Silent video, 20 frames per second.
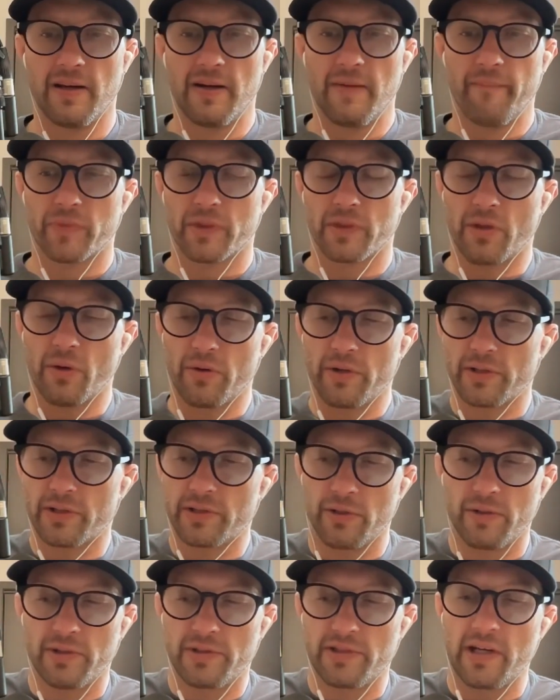don't
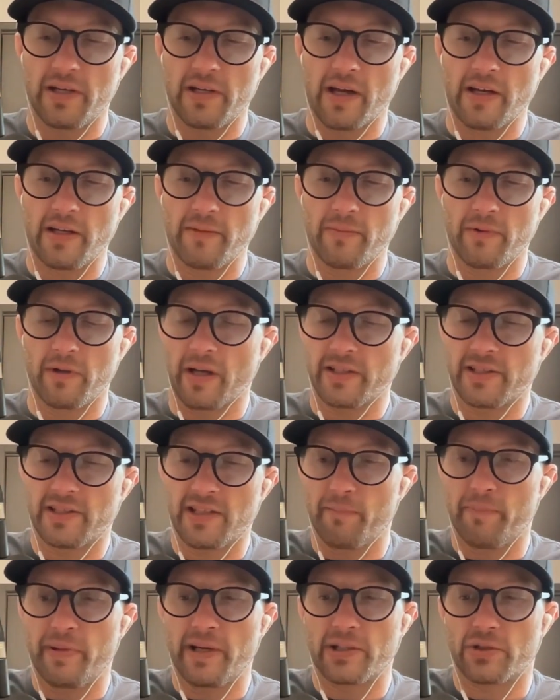associate I see
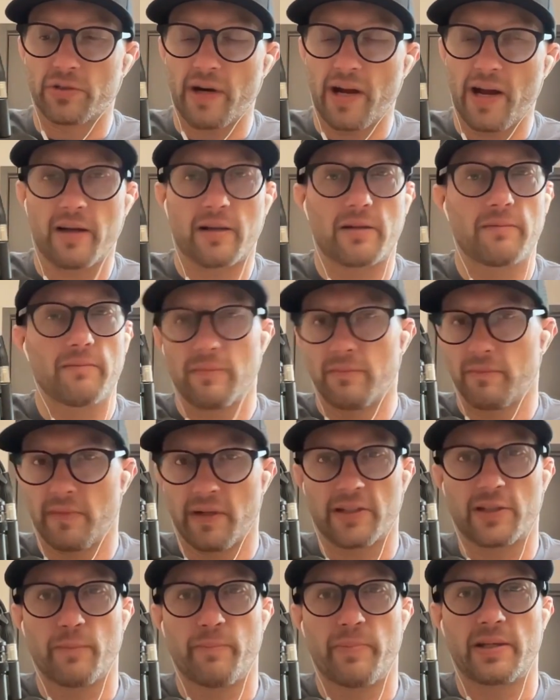a big track.
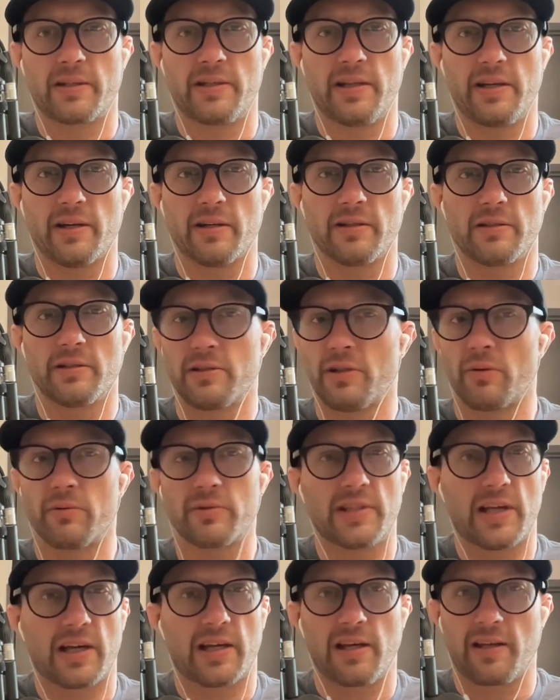That's a big deer. Don't
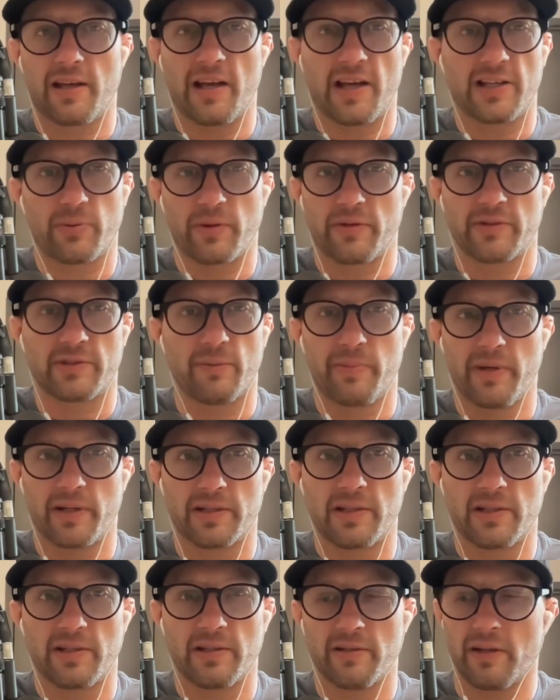second guess whether it's a big
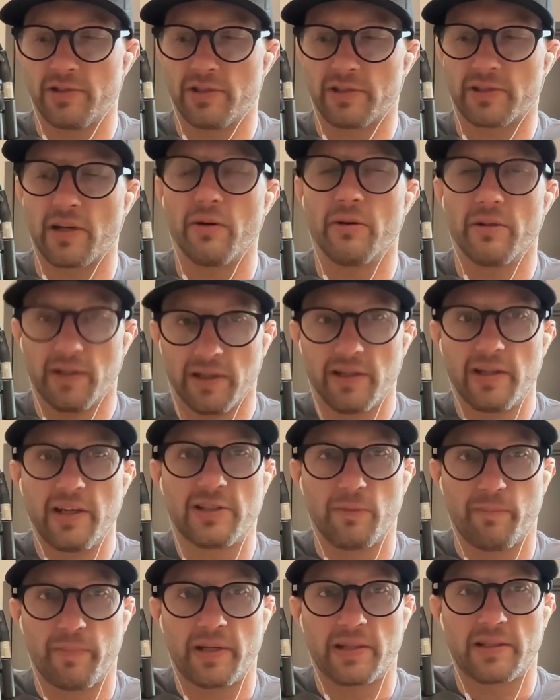deer or not. Just go, it's a
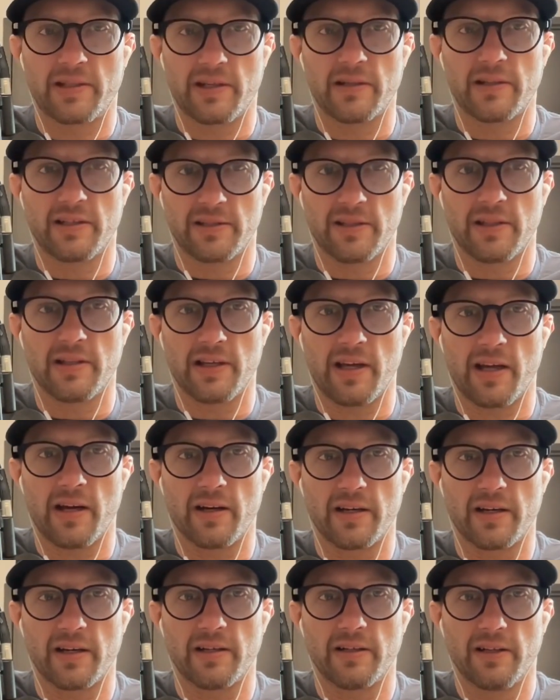big deer and he's in the
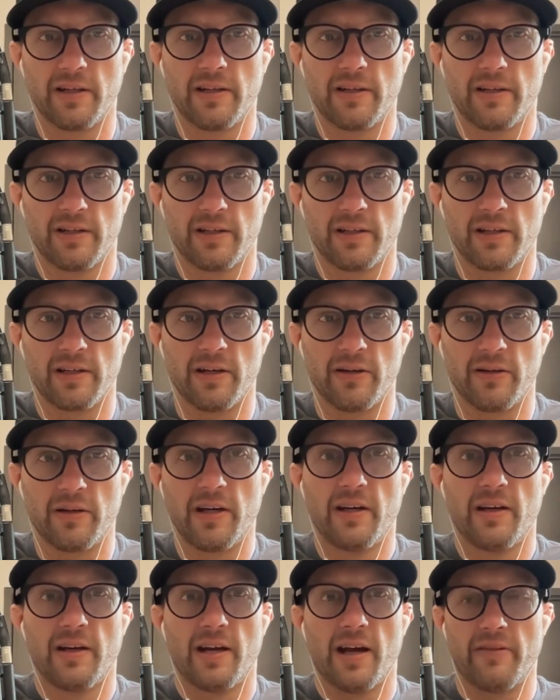area.
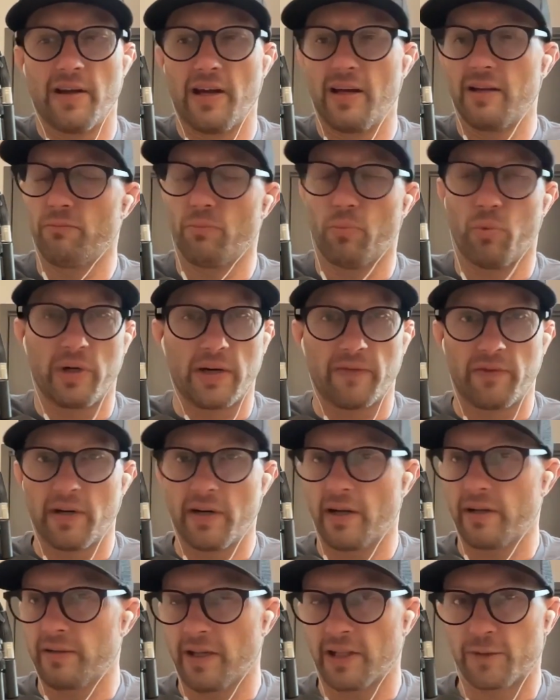And then
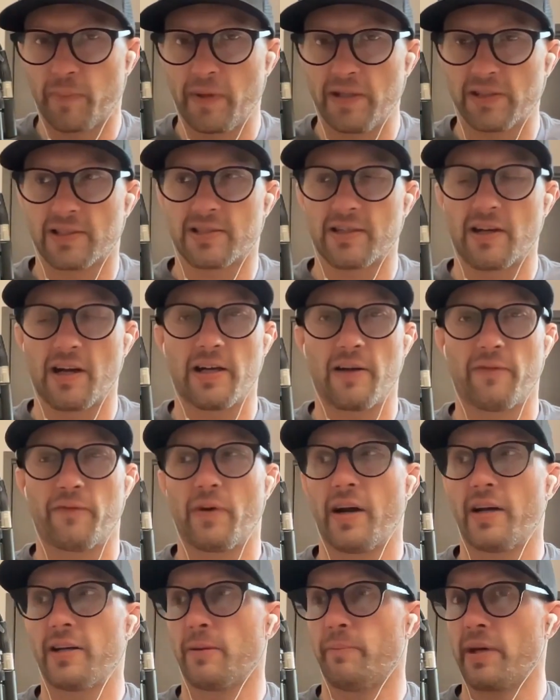whatever next piece of sign I
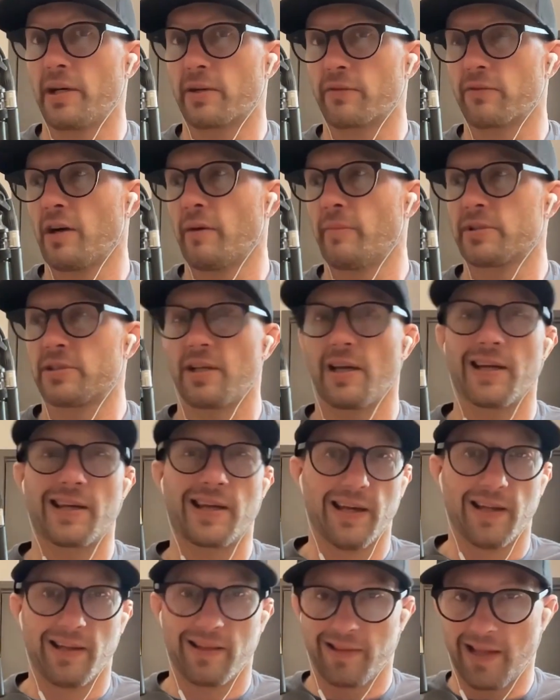find, a big rub, it's like,
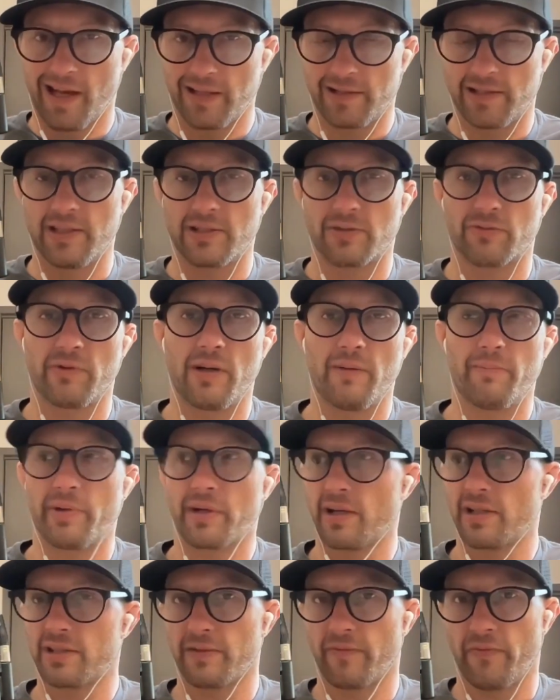that's his rub
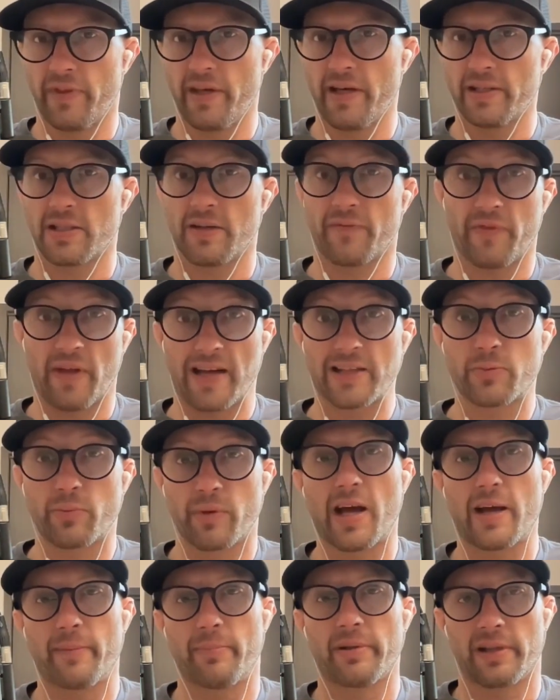because of this. If that's what
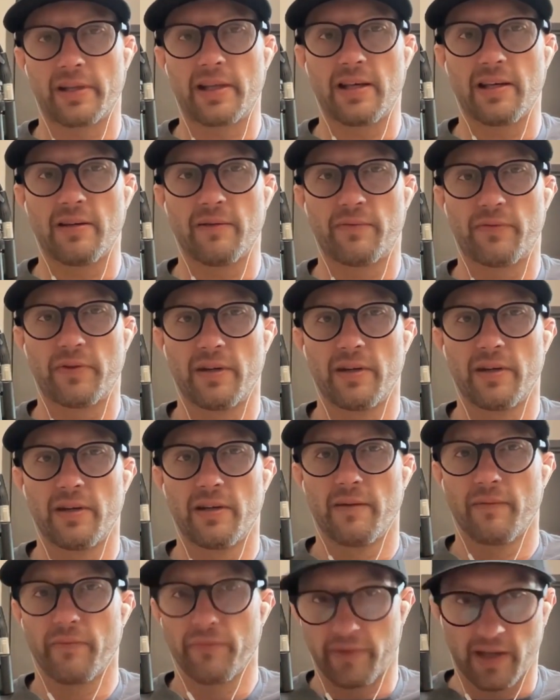I believe,
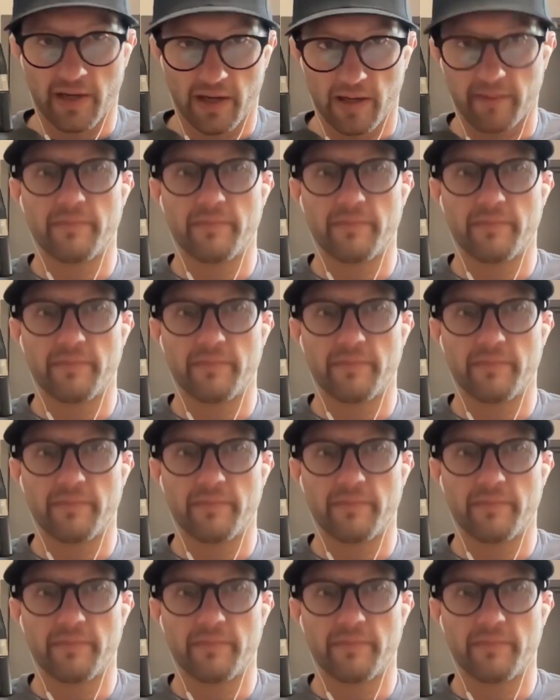then I'm